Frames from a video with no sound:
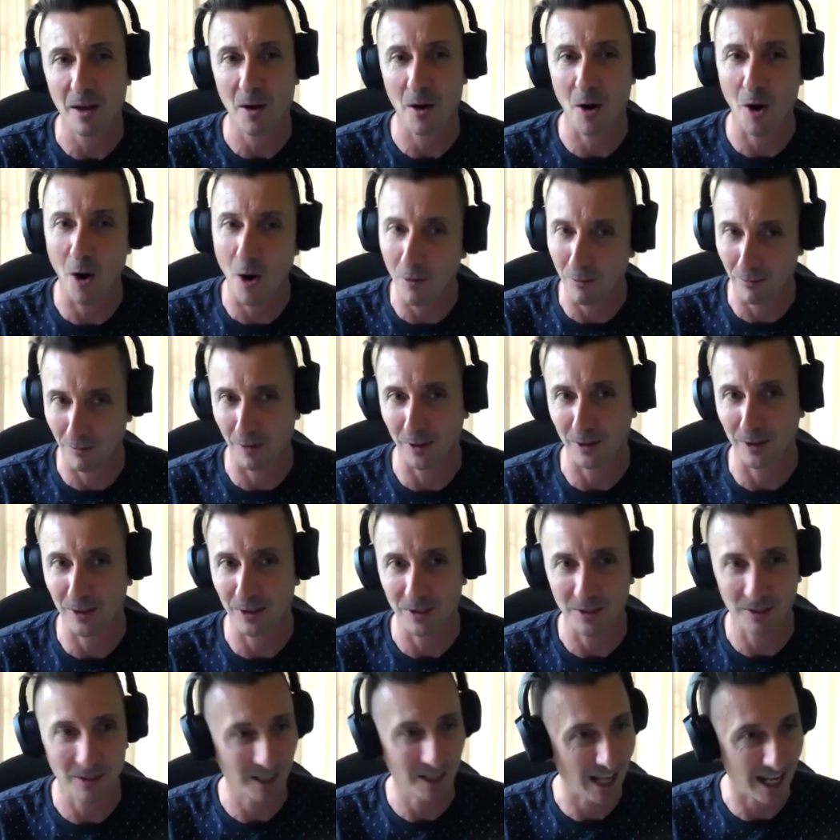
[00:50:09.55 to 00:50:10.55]
often
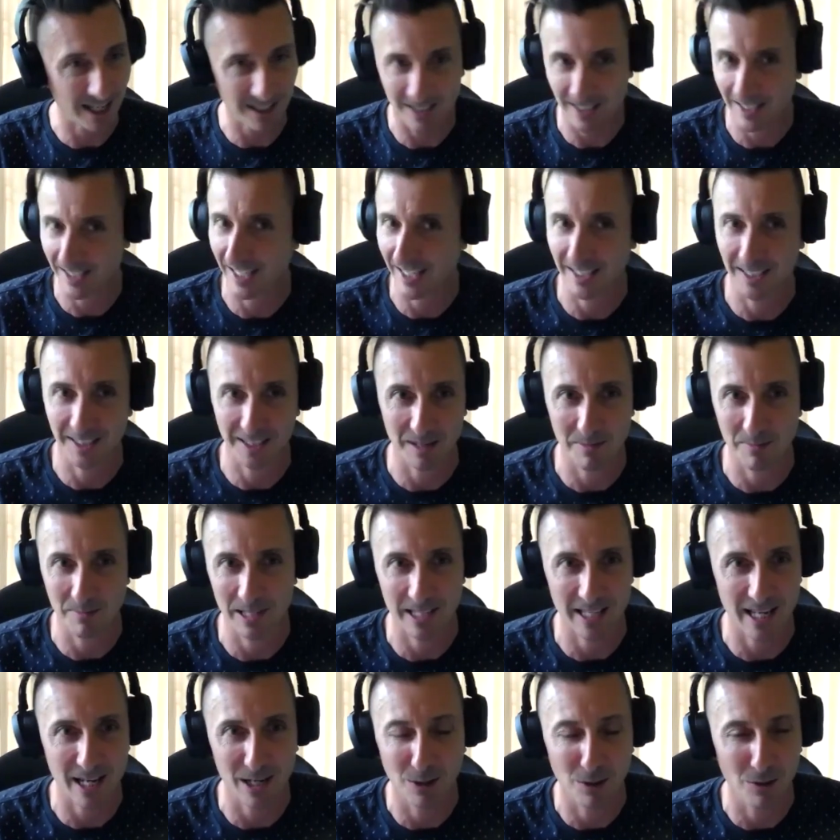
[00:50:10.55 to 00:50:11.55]
that's
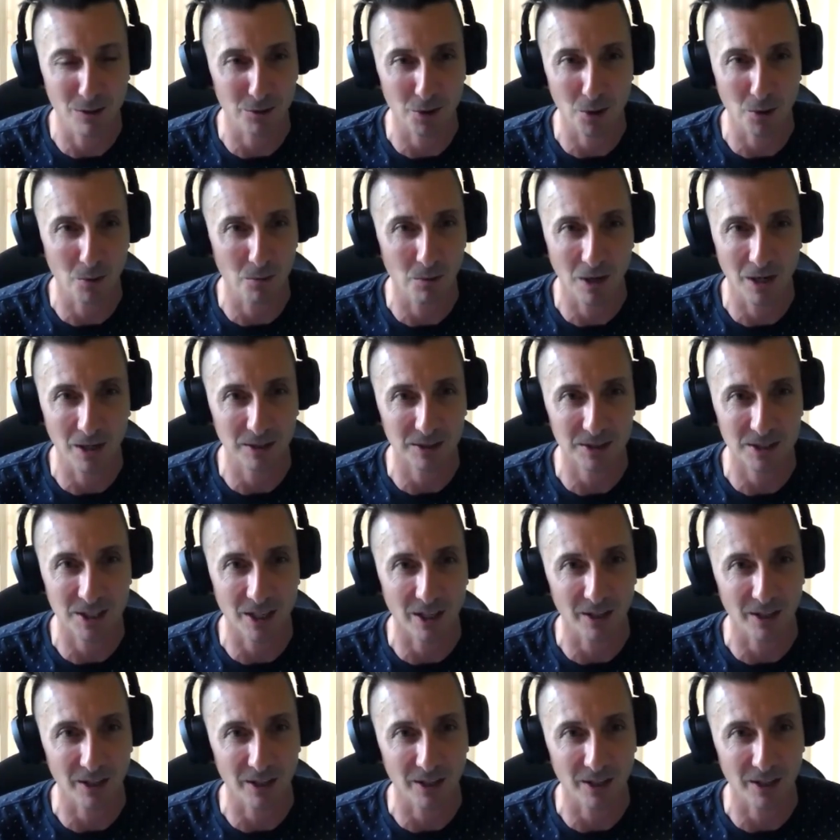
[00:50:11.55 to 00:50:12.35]
60% of your work done.